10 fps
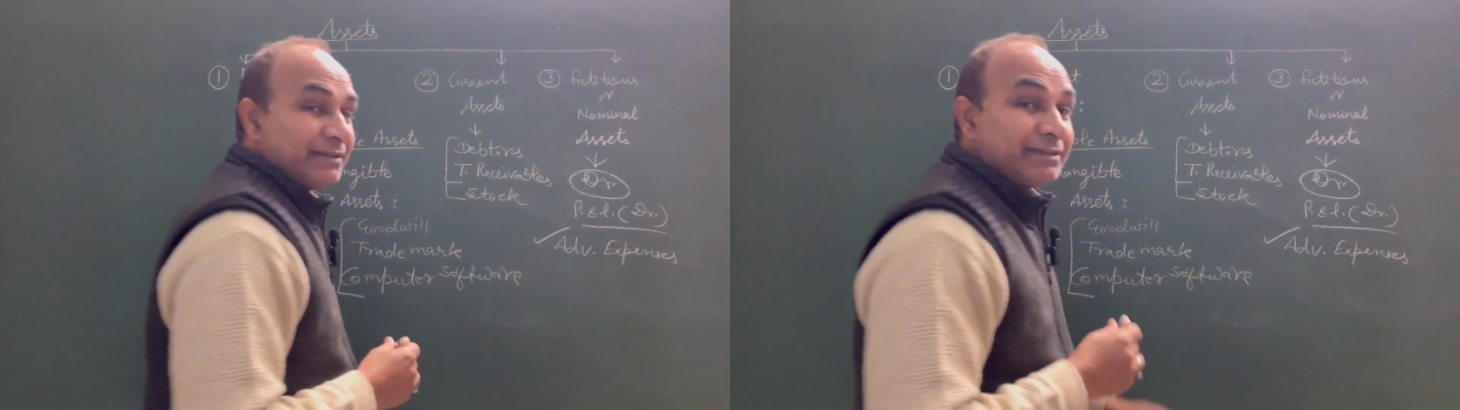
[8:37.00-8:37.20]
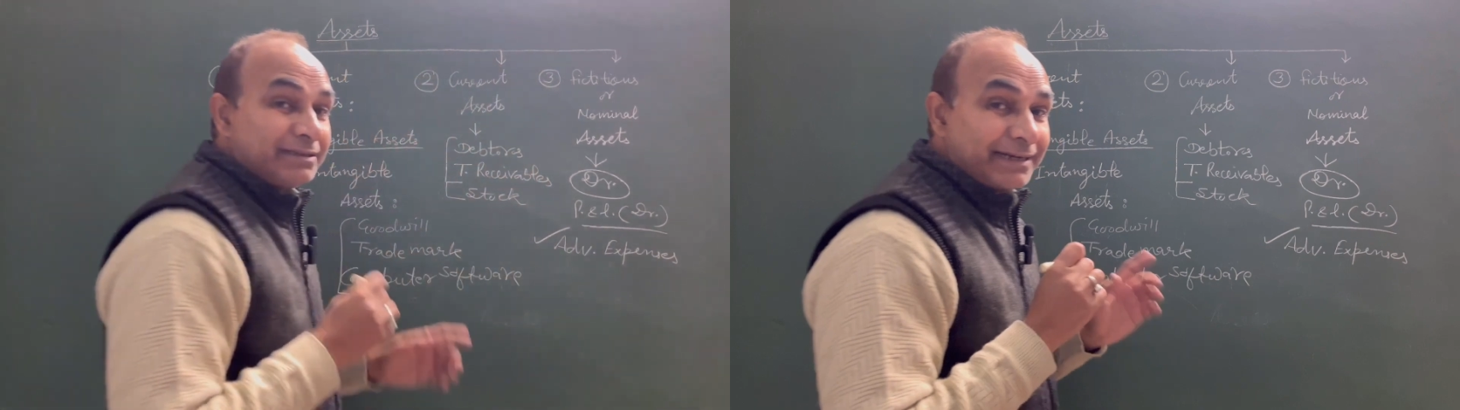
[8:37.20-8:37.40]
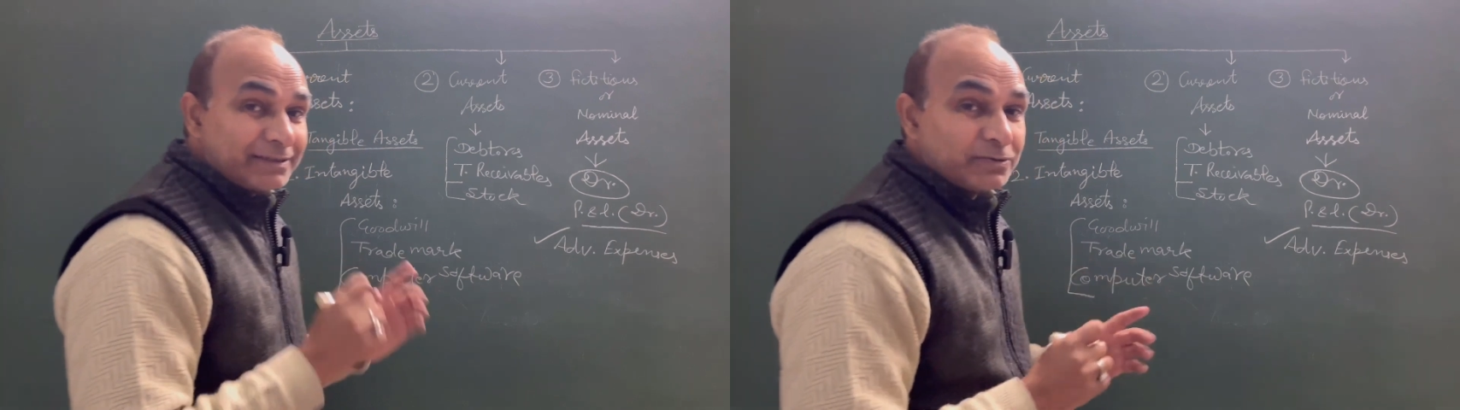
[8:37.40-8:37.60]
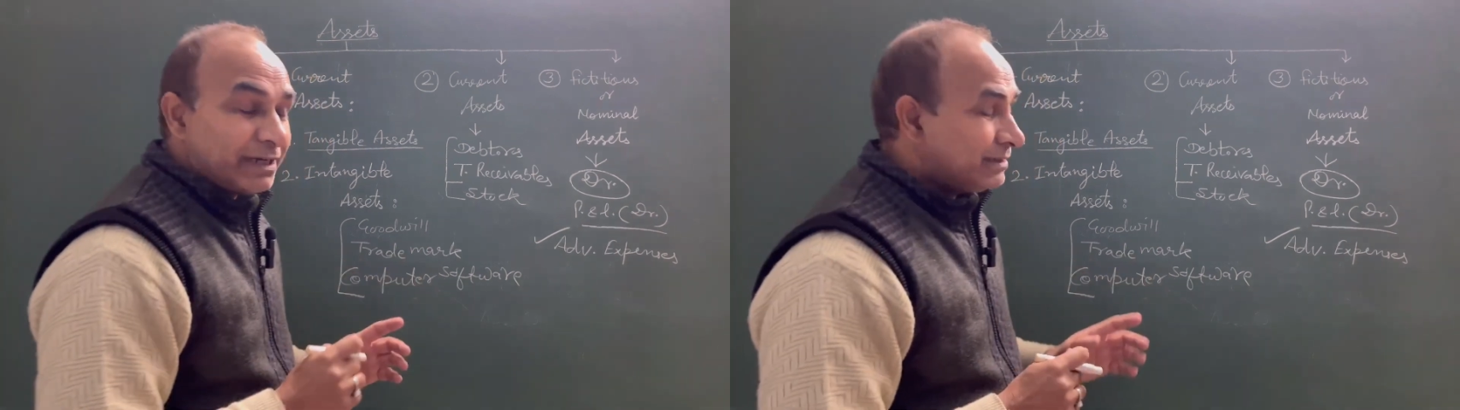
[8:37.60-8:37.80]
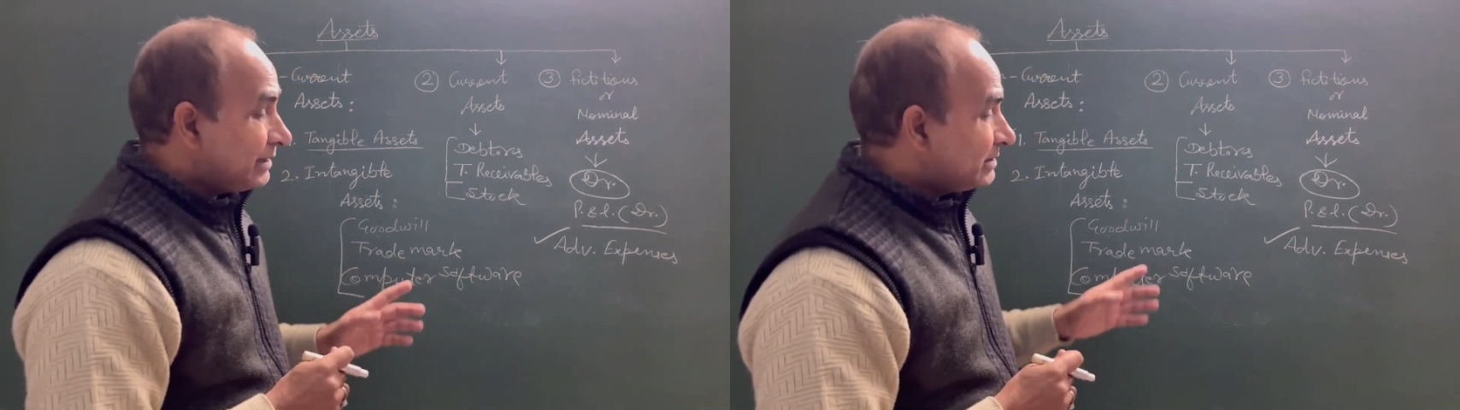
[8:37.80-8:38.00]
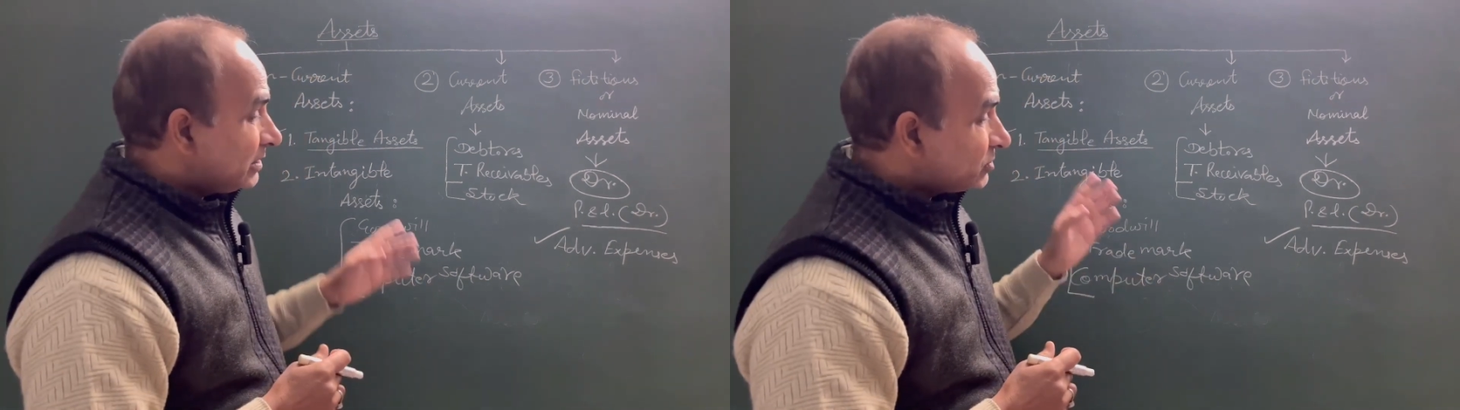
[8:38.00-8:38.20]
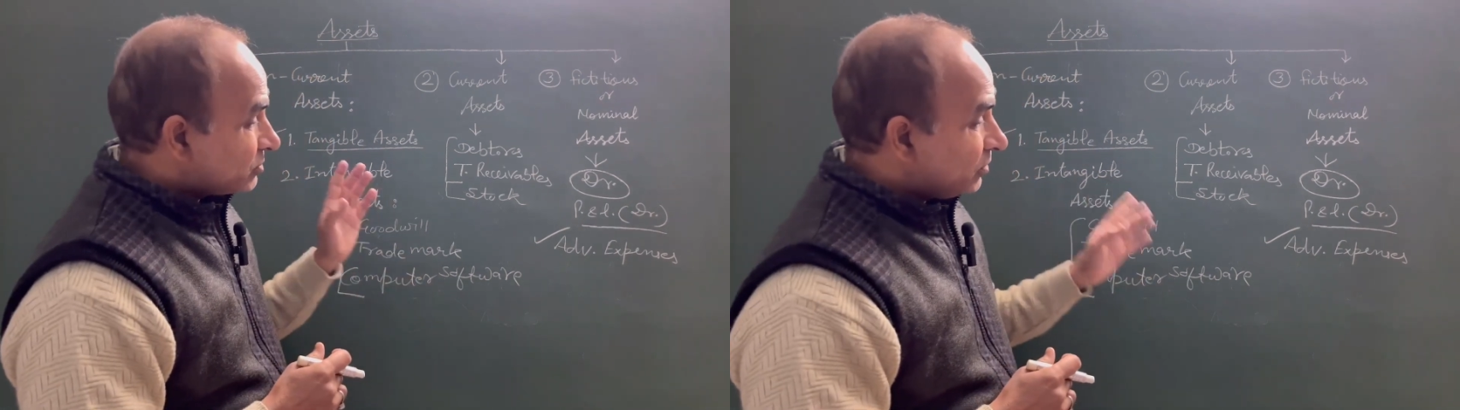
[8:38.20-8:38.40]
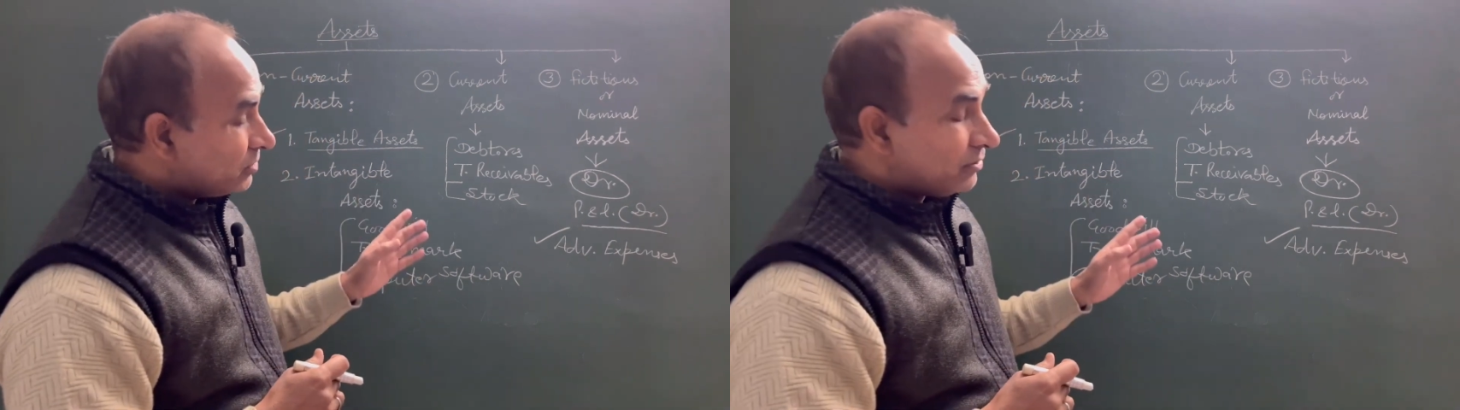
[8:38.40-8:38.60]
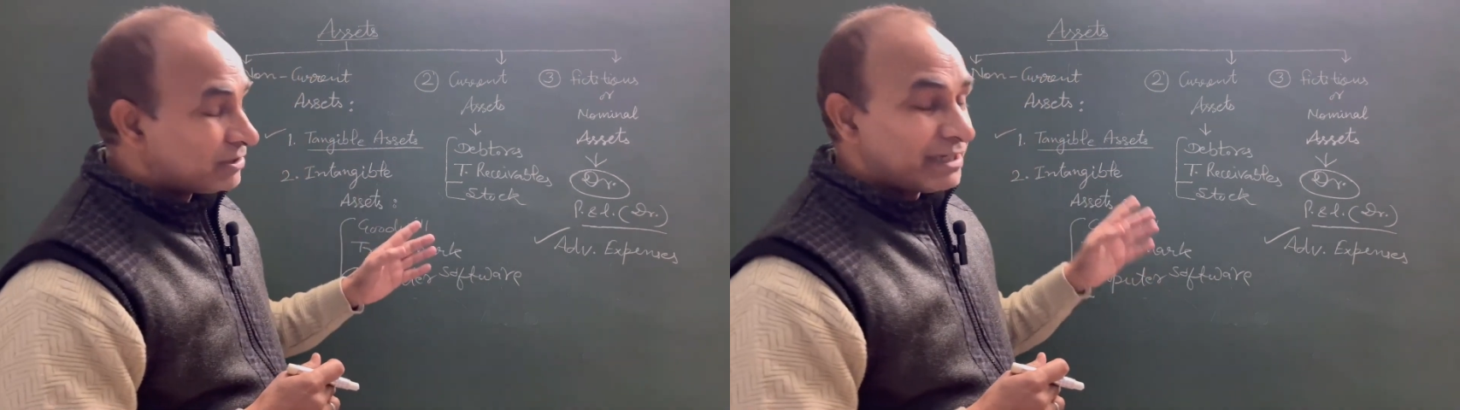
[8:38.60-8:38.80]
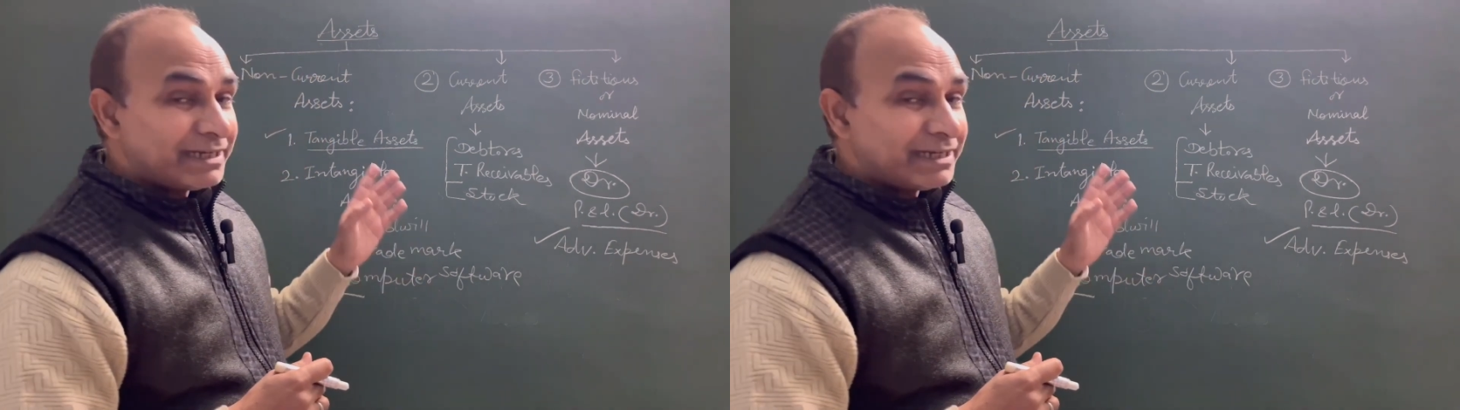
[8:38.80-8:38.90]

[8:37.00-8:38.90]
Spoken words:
that's why these are shown on the